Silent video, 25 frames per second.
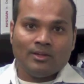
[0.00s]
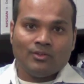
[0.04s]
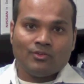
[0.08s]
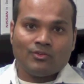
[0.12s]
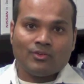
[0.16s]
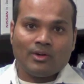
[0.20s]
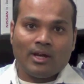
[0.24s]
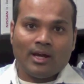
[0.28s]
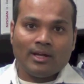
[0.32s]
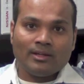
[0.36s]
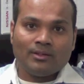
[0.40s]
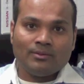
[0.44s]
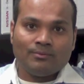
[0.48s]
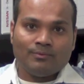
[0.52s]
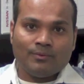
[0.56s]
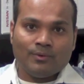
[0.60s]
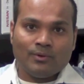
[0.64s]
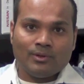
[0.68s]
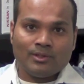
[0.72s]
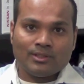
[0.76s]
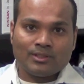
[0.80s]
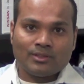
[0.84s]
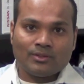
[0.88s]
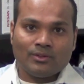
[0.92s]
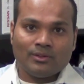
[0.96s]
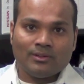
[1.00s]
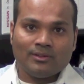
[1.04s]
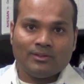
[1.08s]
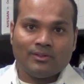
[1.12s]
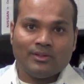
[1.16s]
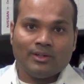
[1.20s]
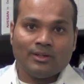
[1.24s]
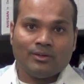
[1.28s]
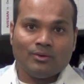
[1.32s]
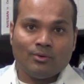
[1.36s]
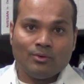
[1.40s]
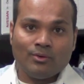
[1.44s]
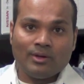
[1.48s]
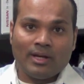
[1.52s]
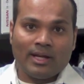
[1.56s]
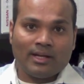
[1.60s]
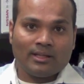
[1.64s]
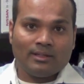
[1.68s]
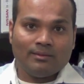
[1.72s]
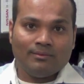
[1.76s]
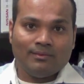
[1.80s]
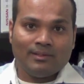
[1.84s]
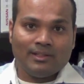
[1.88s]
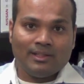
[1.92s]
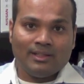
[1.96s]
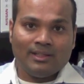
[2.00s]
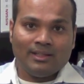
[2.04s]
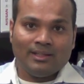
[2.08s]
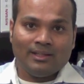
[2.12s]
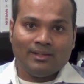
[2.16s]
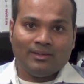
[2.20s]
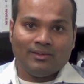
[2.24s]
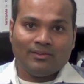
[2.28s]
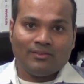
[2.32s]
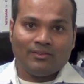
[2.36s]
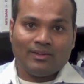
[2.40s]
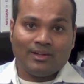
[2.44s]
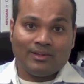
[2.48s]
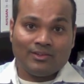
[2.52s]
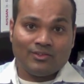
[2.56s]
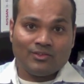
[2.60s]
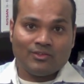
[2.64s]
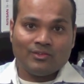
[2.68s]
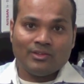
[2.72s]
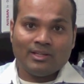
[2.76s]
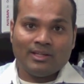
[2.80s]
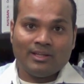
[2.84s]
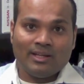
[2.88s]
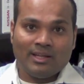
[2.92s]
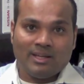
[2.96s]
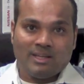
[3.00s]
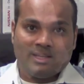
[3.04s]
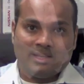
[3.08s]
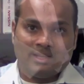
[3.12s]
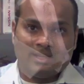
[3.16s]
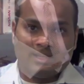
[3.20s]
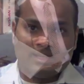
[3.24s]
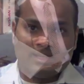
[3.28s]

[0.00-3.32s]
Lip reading: try to focus on their core activity, that is retailing.